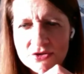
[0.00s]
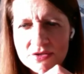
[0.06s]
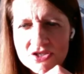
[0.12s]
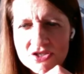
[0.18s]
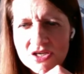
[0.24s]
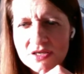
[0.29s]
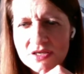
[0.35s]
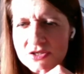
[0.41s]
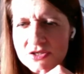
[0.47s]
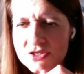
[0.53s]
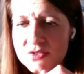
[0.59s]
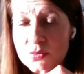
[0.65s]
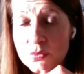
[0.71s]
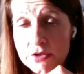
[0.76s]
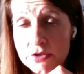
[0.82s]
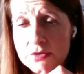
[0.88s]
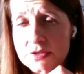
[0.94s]
So the challenge
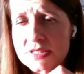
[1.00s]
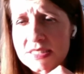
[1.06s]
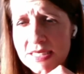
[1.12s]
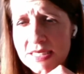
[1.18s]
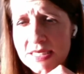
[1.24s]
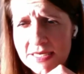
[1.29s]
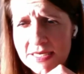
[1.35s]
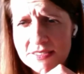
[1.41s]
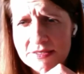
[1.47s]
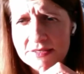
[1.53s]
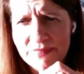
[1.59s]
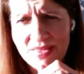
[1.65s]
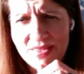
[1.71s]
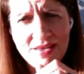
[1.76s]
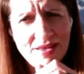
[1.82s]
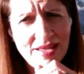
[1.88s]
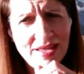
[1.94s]
is, where do you start?
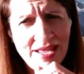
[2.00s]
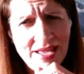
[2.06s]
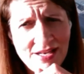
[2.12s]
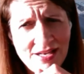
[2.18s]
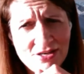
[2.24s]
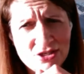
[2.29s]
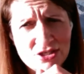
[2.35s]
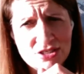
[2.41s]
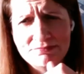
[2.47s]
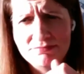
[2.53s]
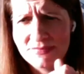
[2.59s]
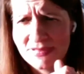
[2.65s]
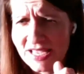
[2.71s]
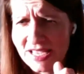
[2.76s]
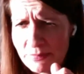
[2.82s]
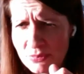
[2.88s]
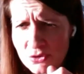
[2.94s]
And
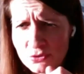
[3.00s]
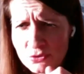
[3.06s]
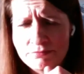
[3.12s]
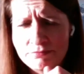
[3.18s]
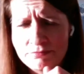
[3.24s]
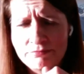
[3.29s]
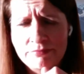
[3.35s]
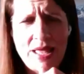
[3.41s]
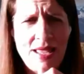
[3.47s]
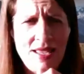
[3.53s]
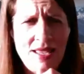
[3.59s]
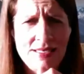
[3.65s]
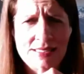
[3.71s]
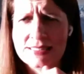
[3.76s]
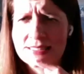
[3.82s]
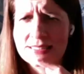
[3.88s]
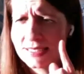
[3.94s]
capital
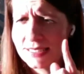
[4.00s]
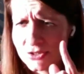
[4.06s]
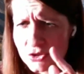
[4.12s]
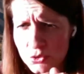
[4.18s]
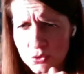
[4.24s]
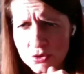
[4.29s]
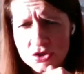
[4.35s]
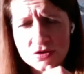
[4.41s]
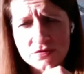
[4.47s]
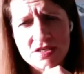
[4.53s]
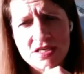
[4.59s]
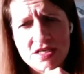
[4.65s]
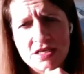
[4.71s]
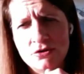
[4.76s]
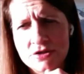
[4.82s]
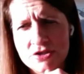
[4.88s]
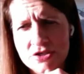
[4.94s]
and shortage
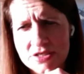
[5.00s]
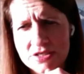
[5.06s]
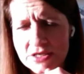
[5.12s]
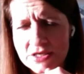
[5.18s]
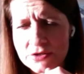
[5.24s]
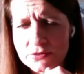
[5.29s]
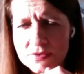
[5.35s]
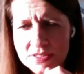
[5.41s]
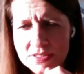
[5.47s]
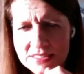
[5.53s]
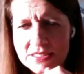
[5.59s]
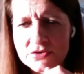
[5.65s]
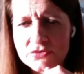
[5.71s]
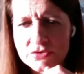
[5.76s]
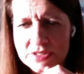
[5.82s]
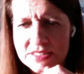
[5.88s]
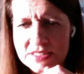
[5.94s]
of technology skills,
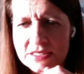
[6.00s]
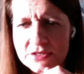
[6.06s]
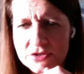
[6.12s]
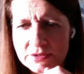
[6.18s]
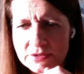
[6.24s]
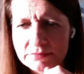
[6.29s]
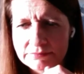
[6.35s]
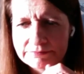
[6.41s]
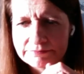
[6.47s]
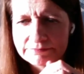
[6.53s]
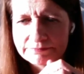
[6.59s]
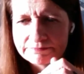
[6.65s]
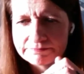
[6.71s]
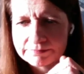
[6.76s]
etc., etc.